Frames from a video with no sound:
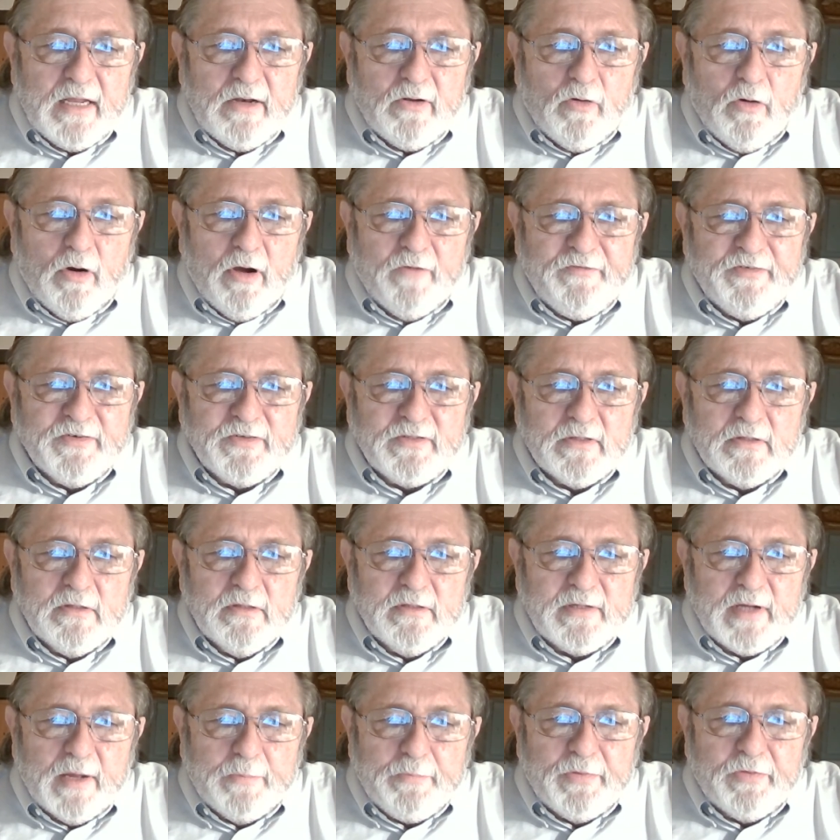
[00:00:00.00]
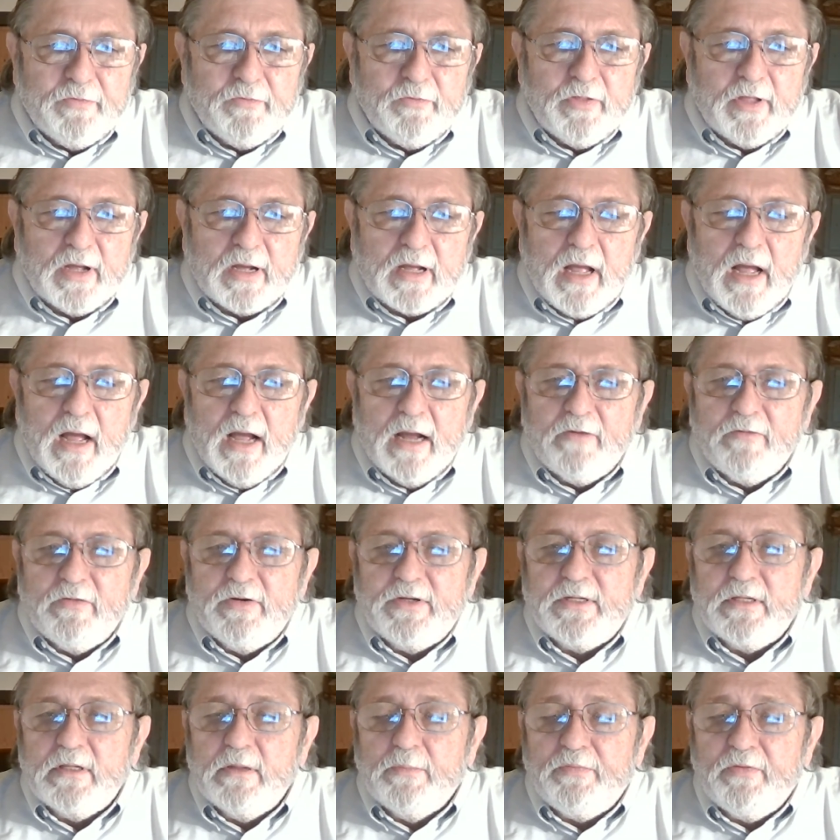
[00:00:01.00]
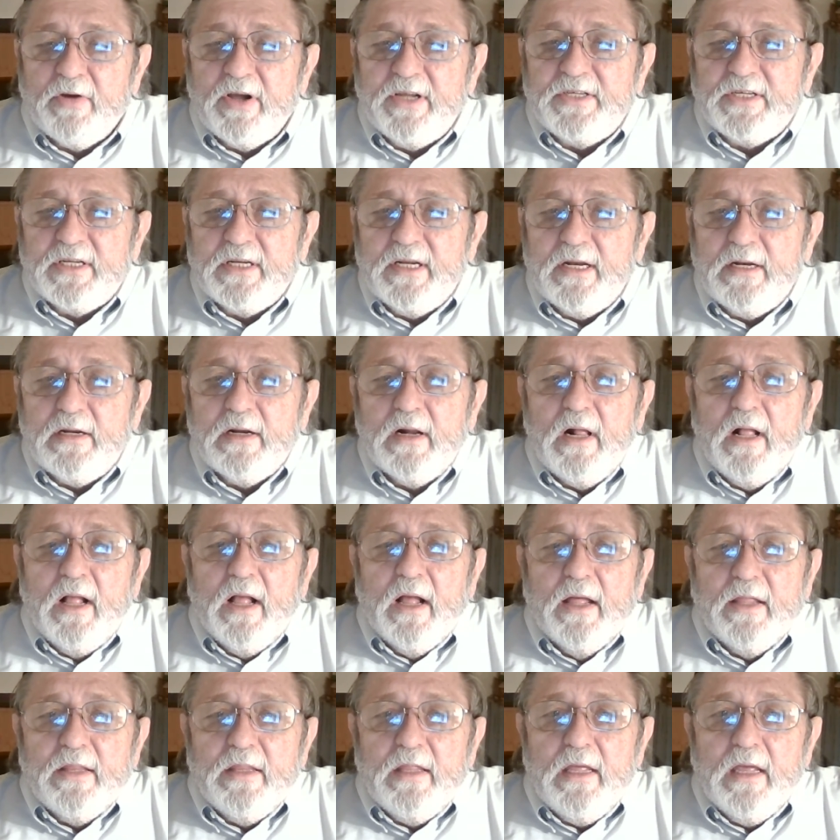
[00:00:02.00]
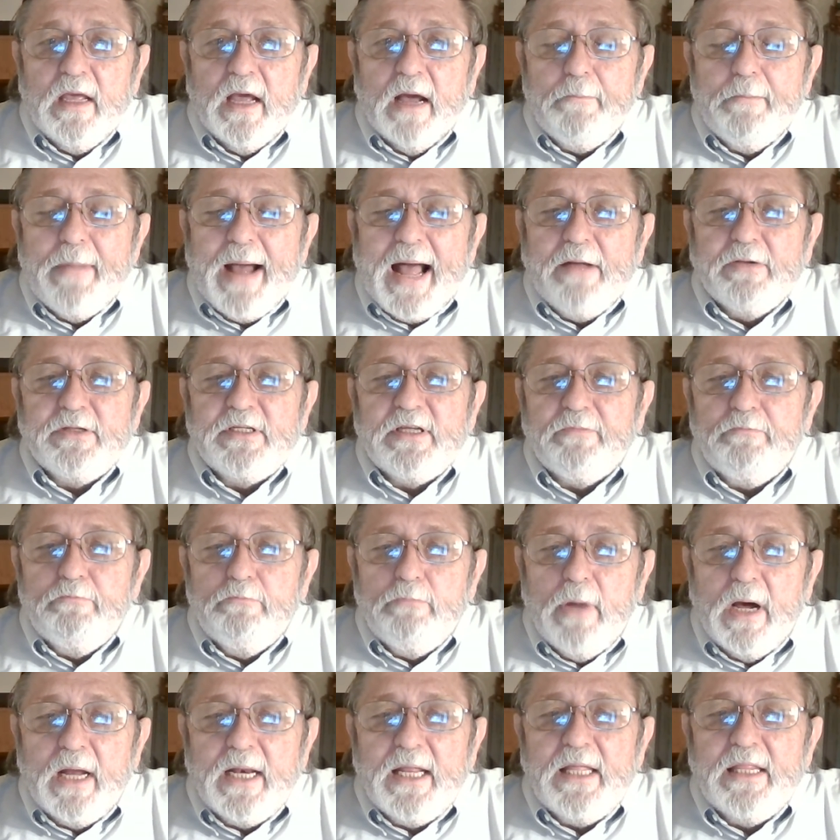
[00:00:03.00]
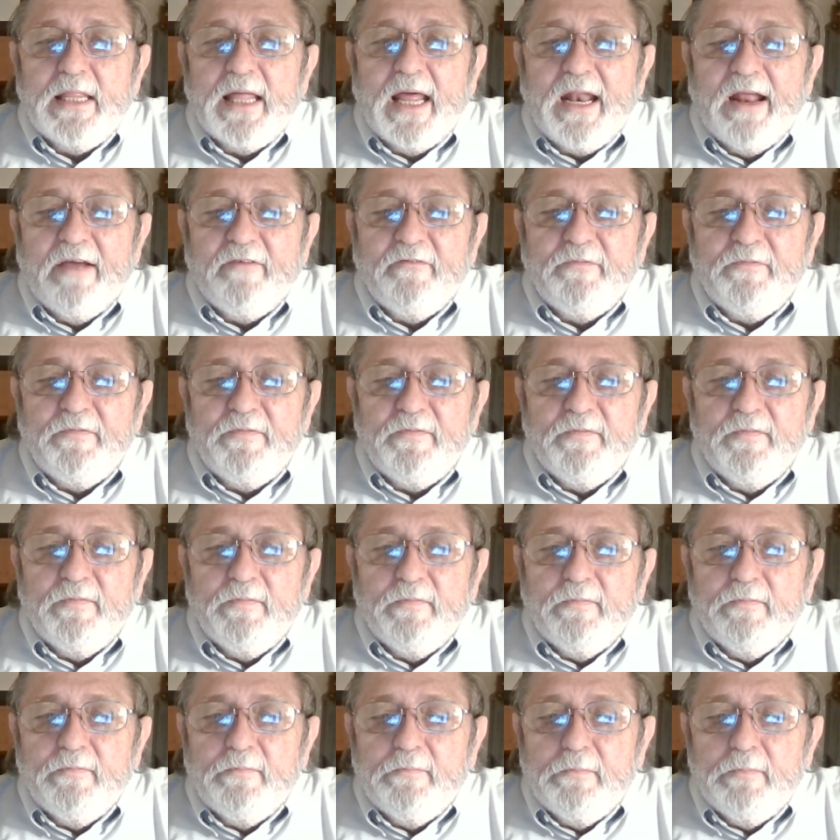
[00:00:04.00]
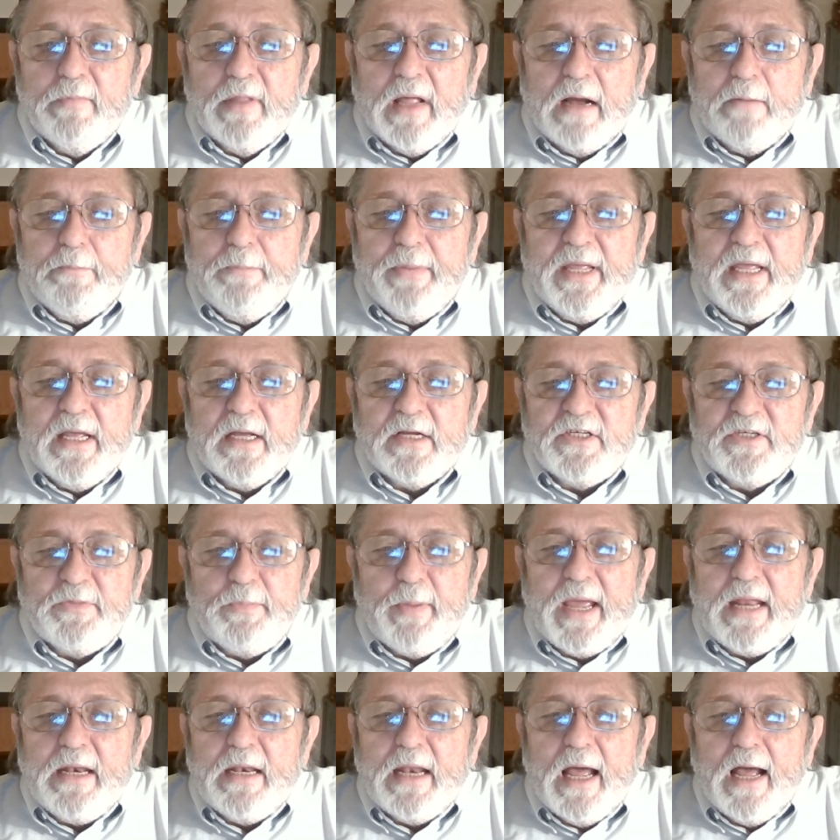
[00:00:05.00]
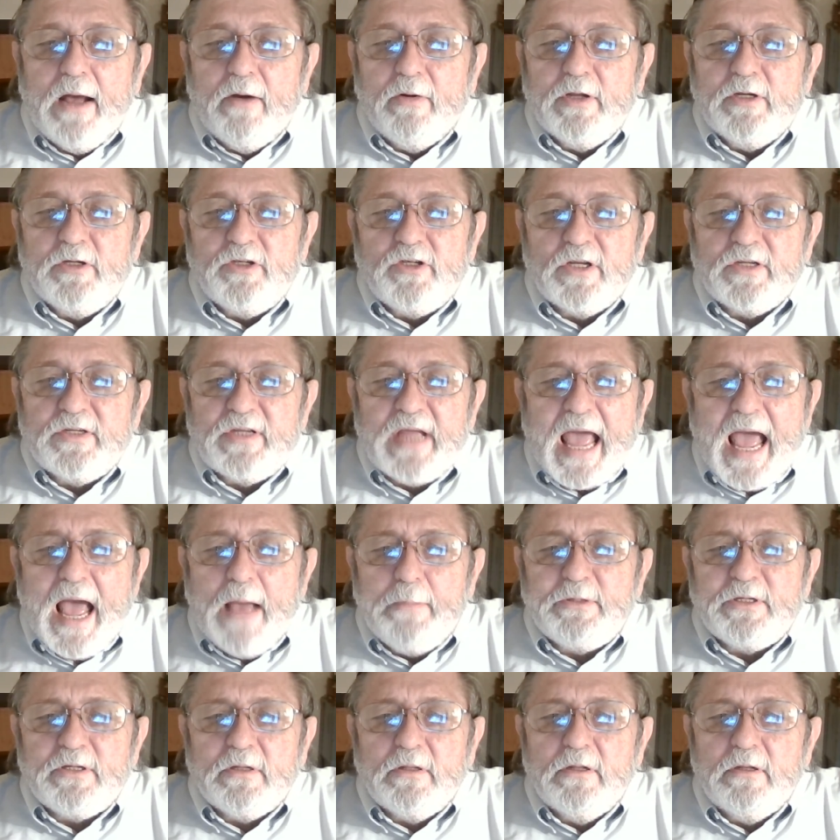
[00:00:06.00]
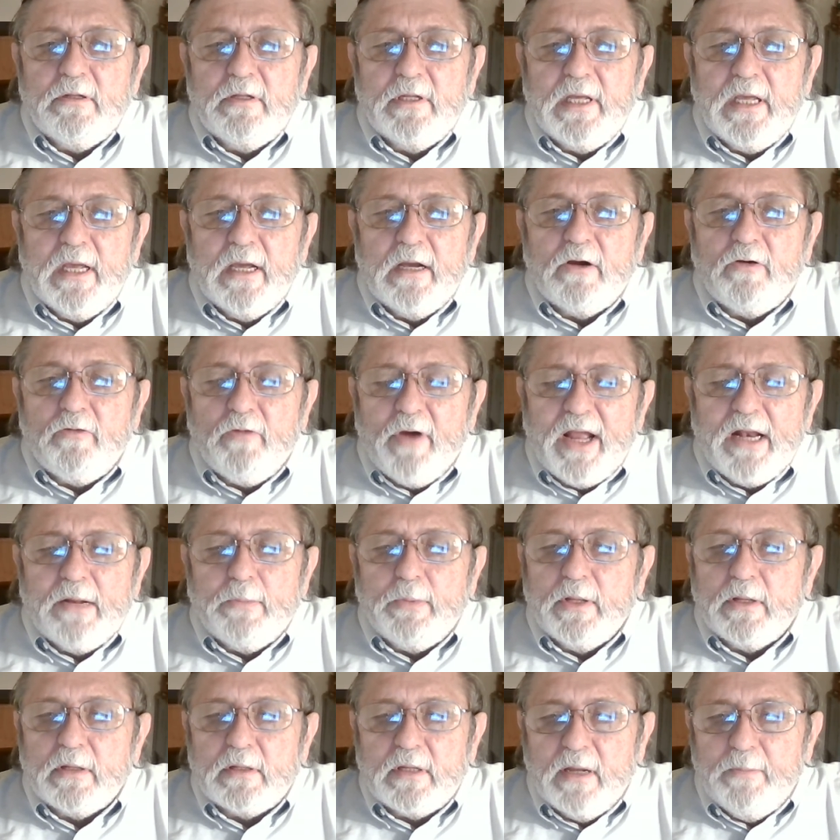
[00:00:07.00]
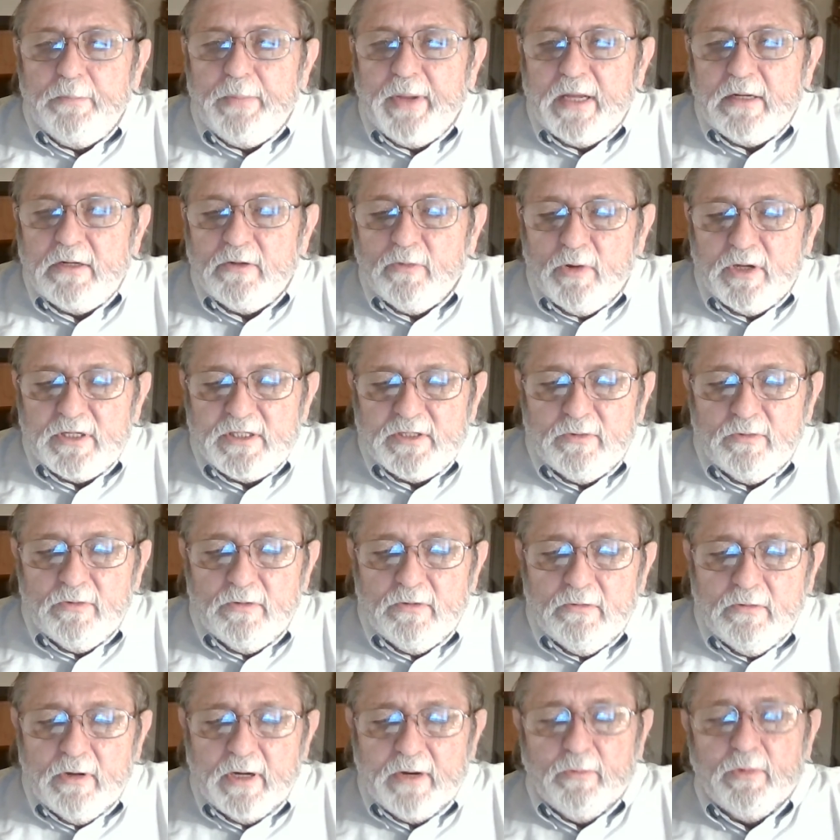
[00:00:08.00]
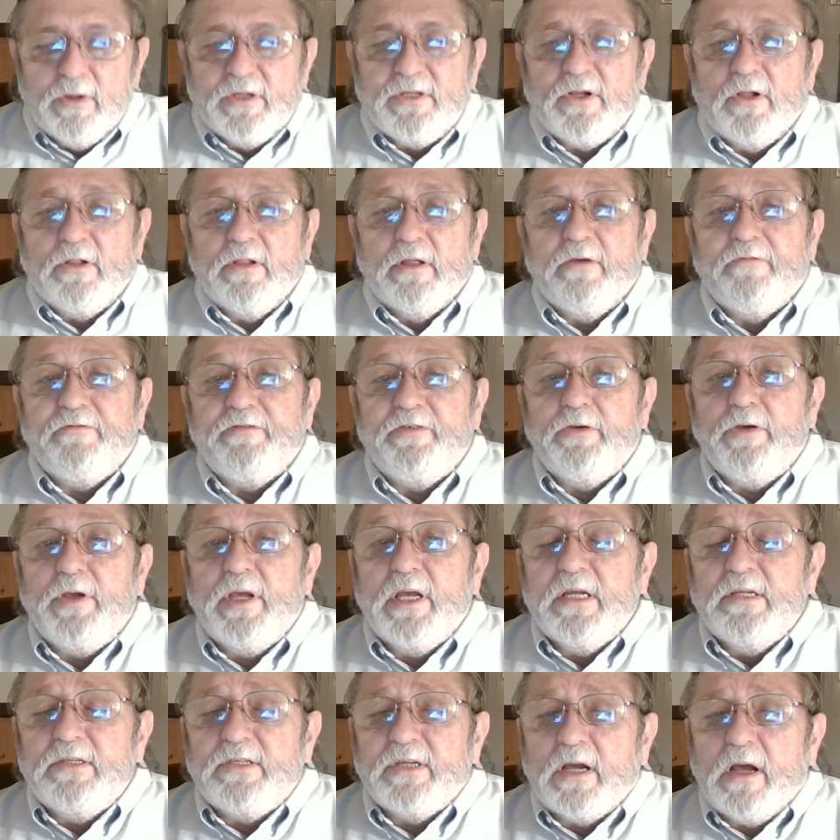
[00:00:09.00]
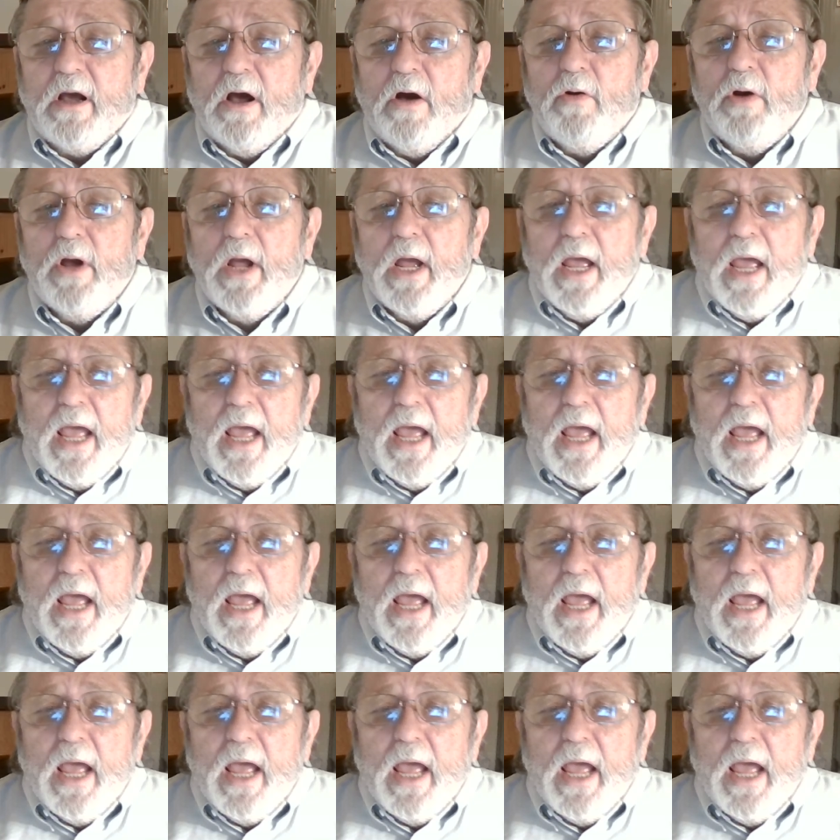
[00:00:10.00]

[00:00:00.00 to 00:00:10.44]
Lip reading: officers up through the Congress and the president, the amounts of money that have are being spent now is just absolutely incredible compared to what it was only a few years ago.